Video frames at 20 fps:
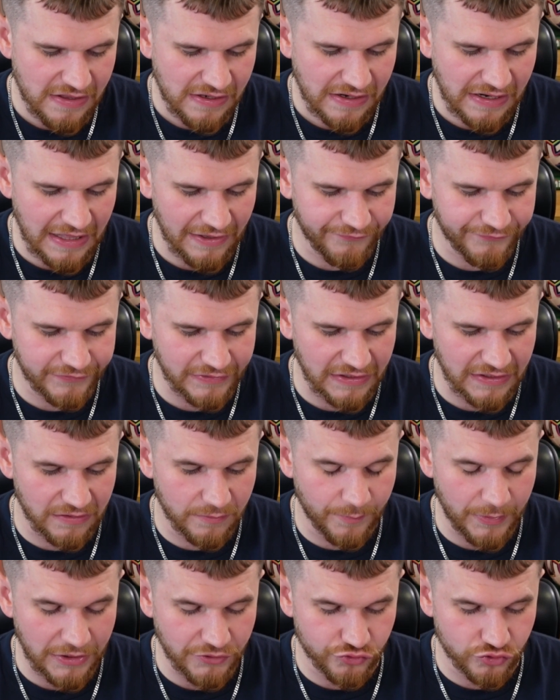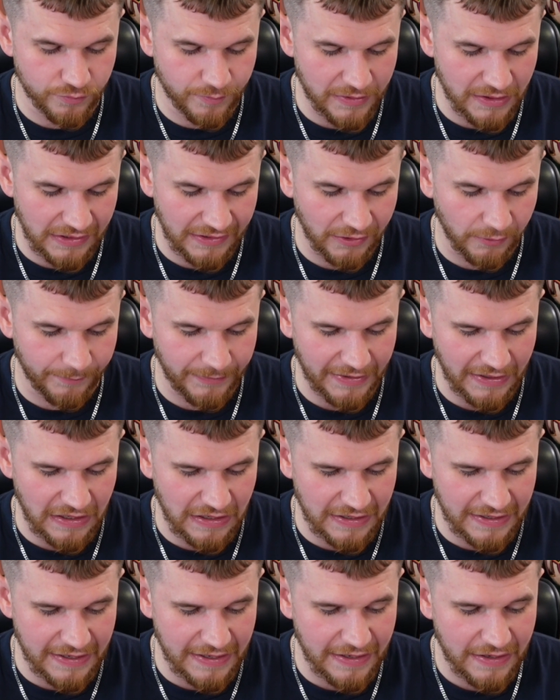Left side of the pitch would be a little bit
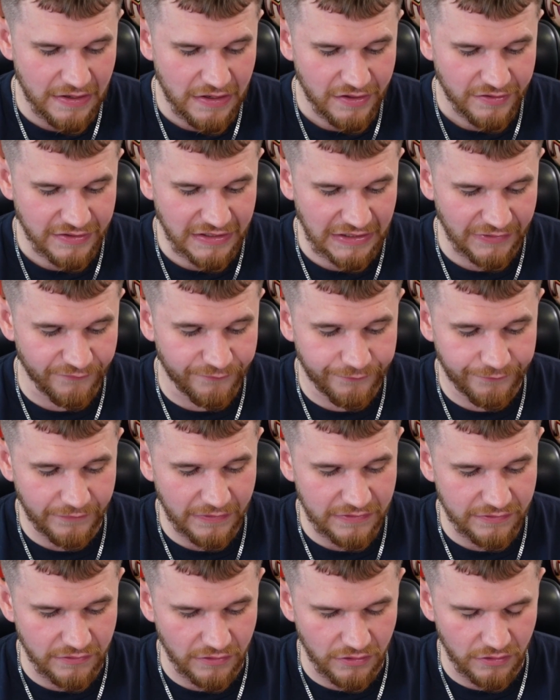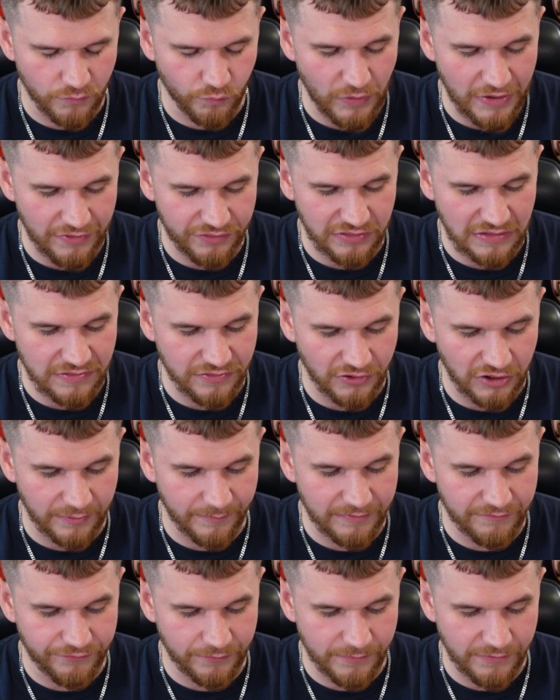higher. You'd have the width either
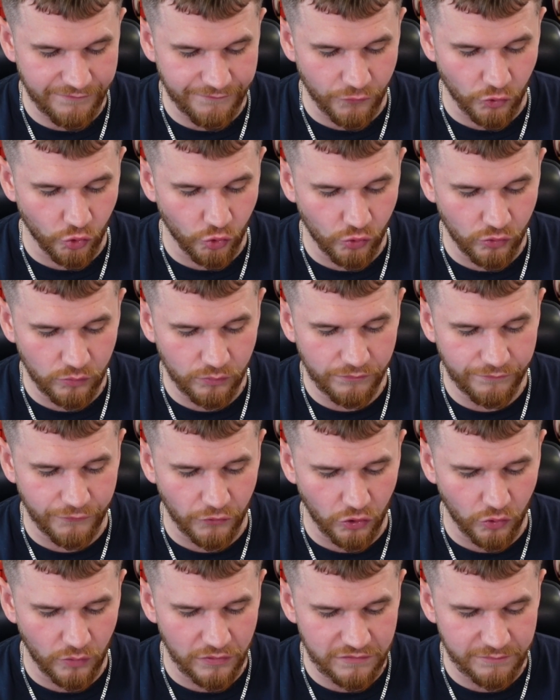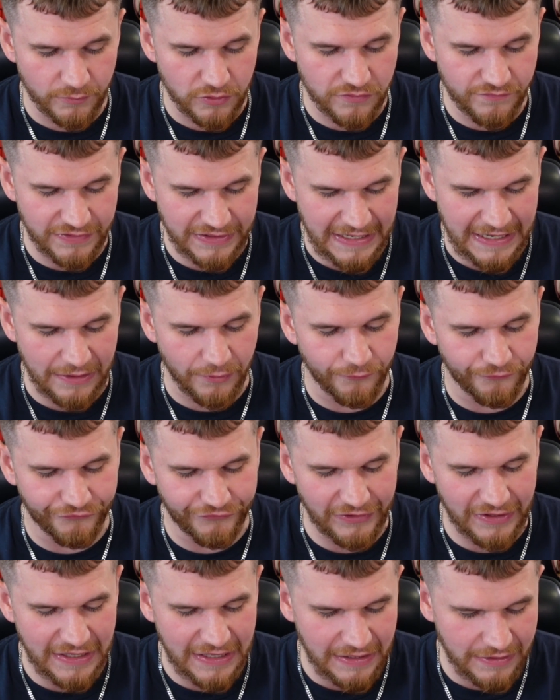coming from the full forwards moving out
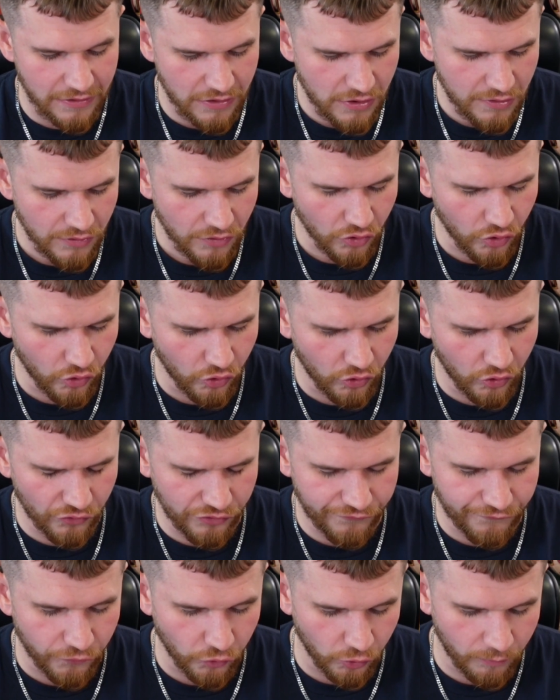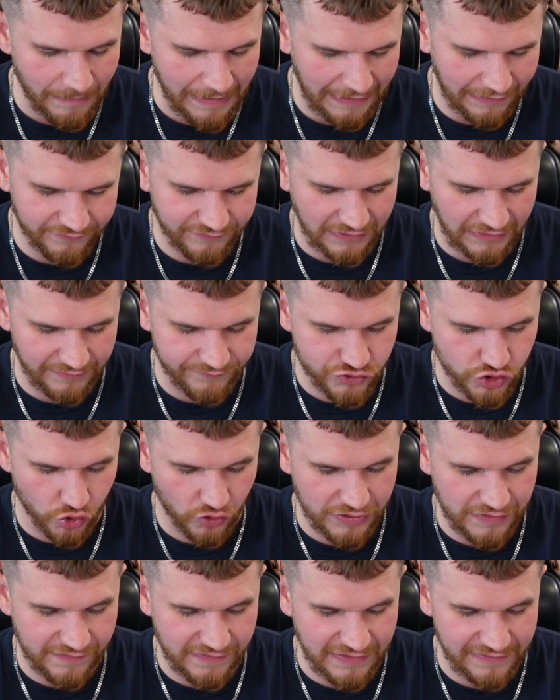to in, all the fullbacks kind of
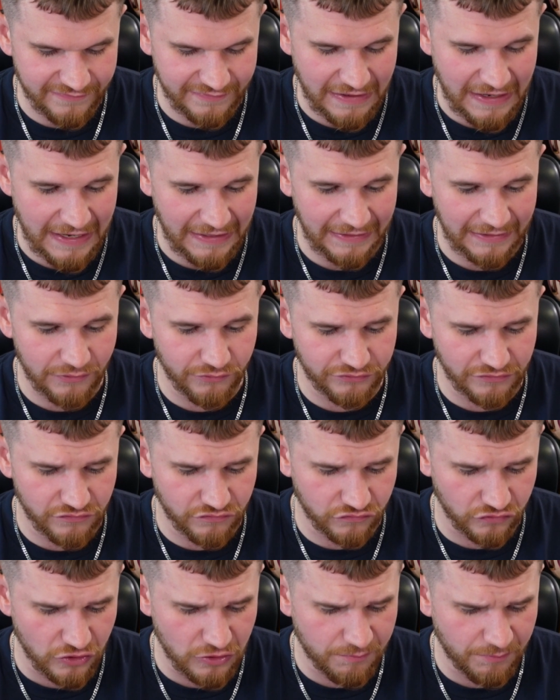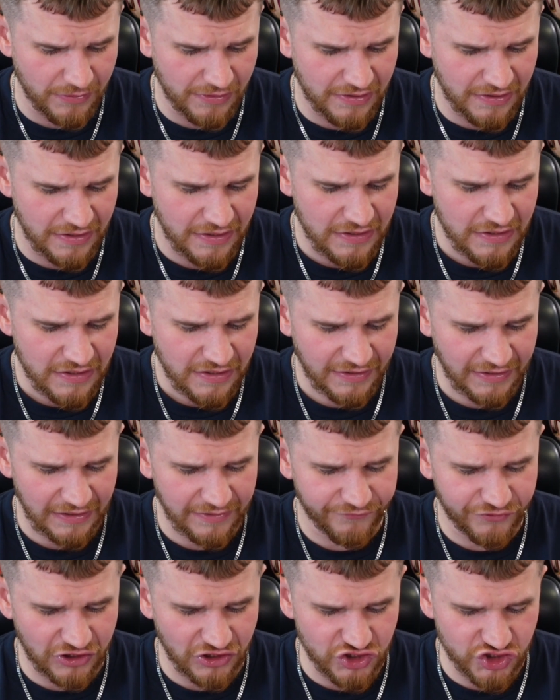joining the attack, and it was a super kind
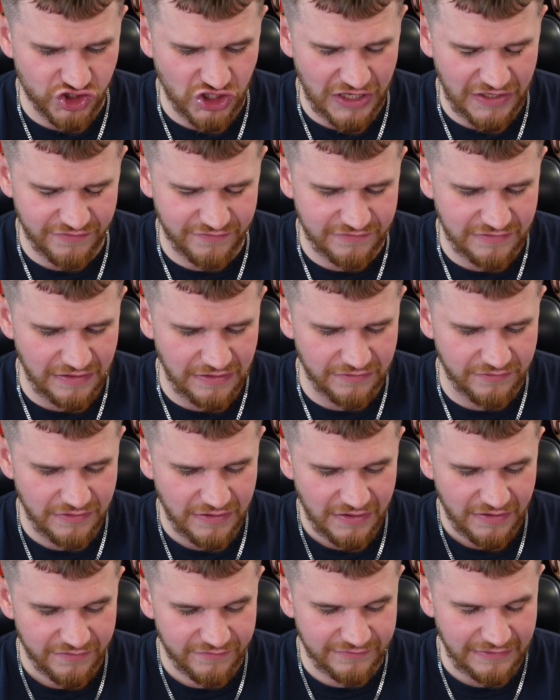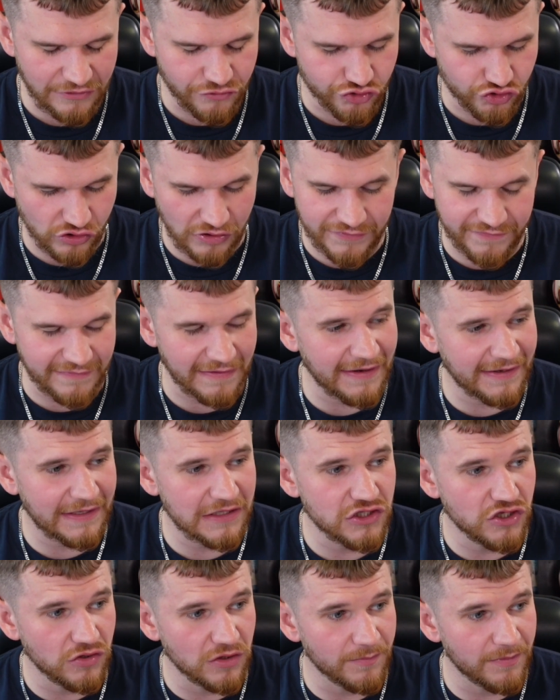of congested central
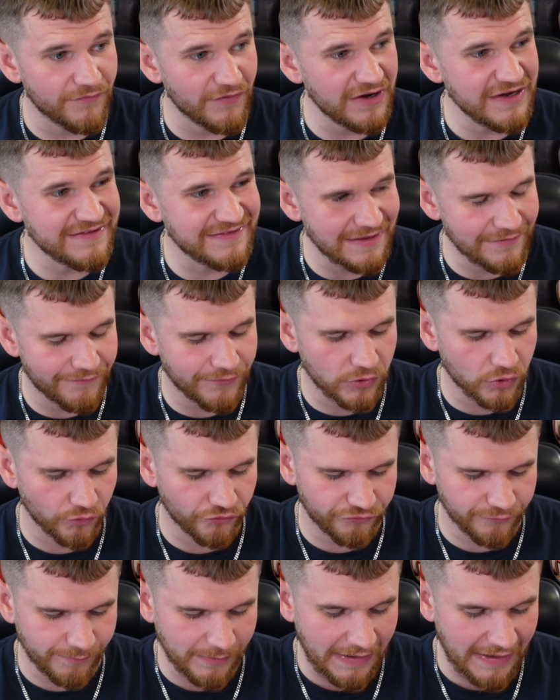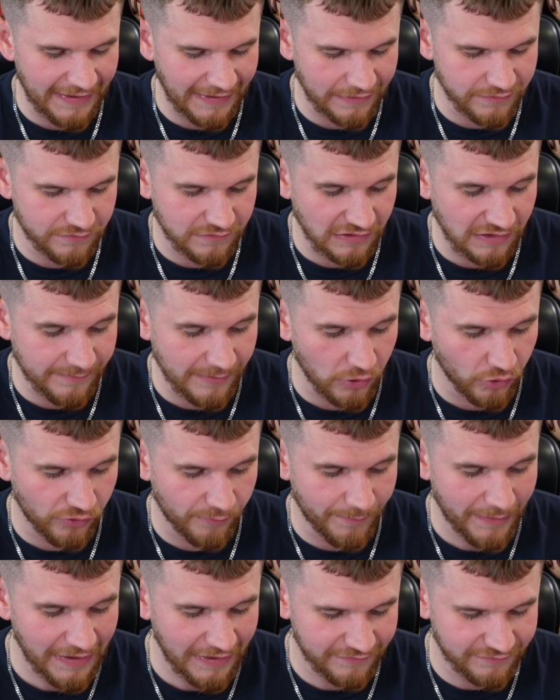attacking unit, but very difficult to play against. Think about all the
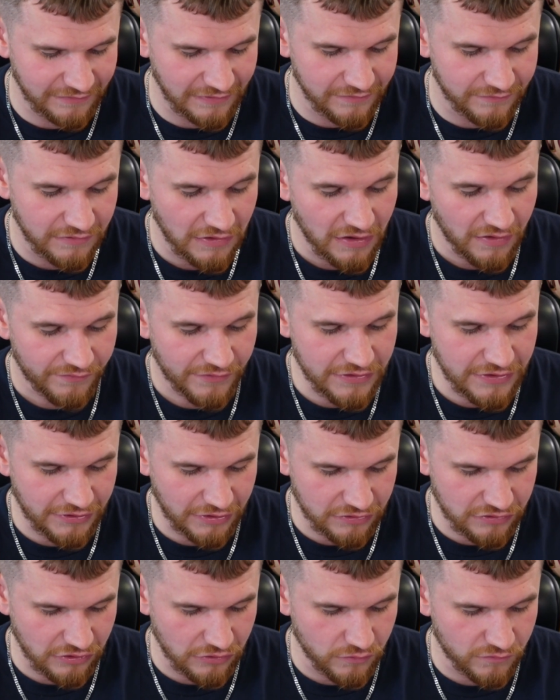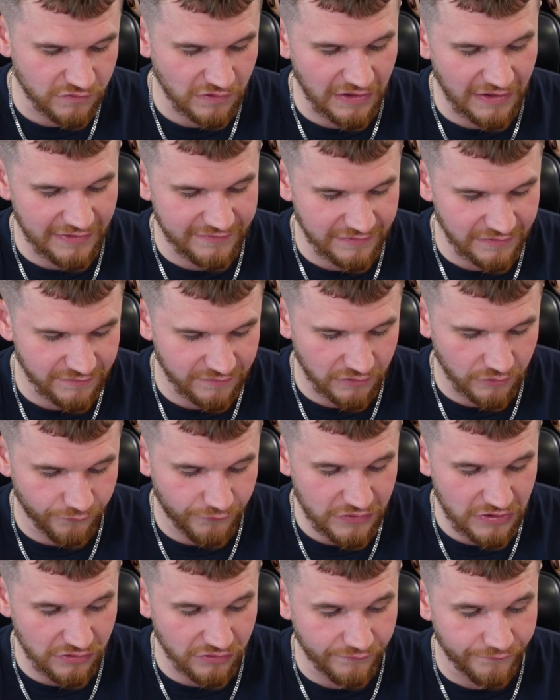passes that you can utilise into the
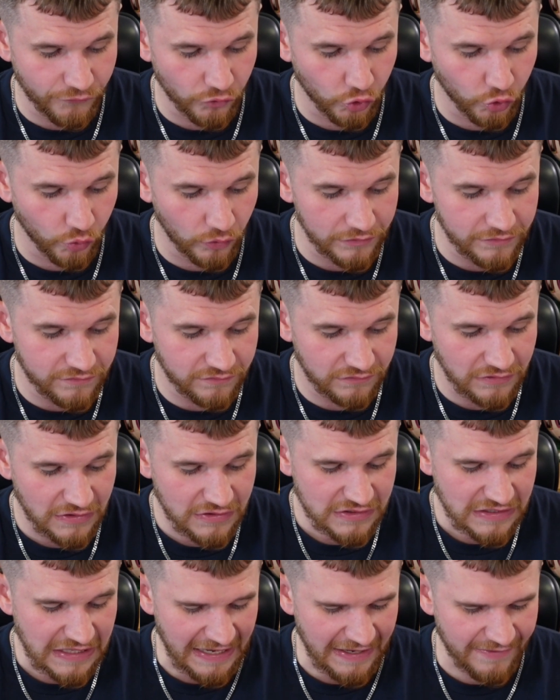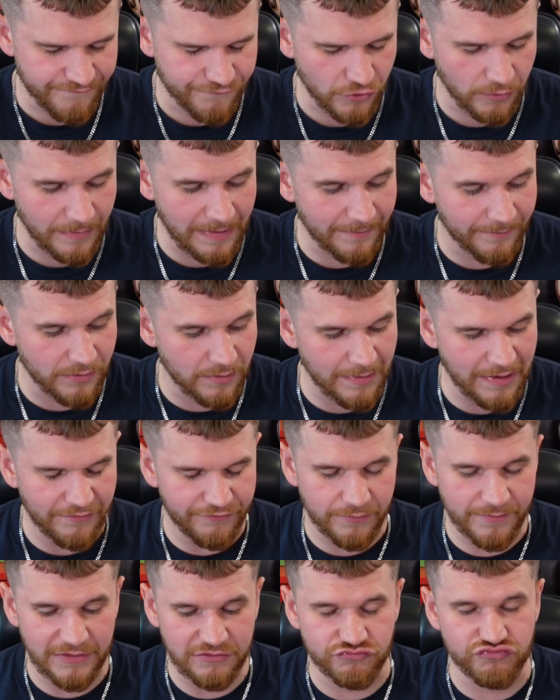feet of the forwards from Amrabat
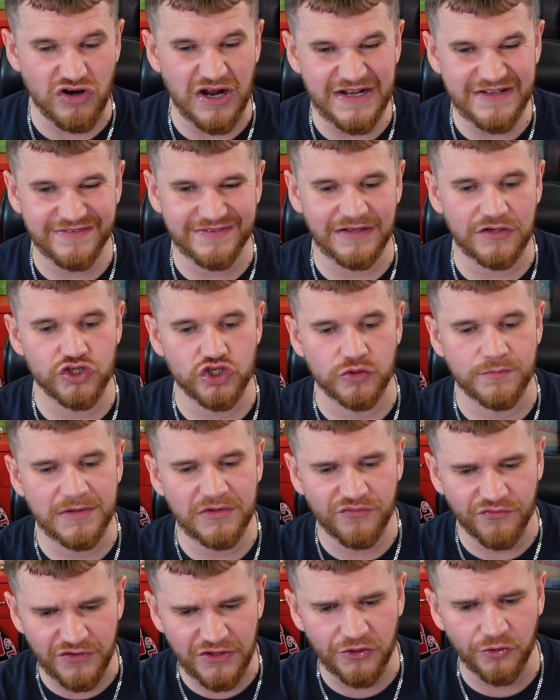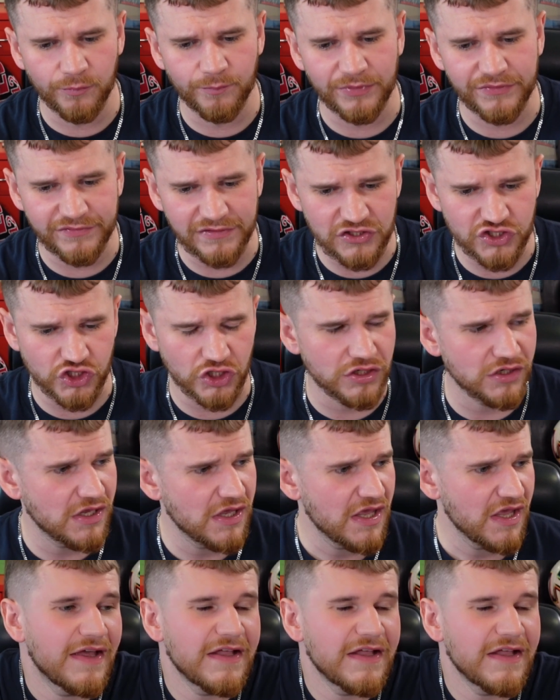from this right central midfield position.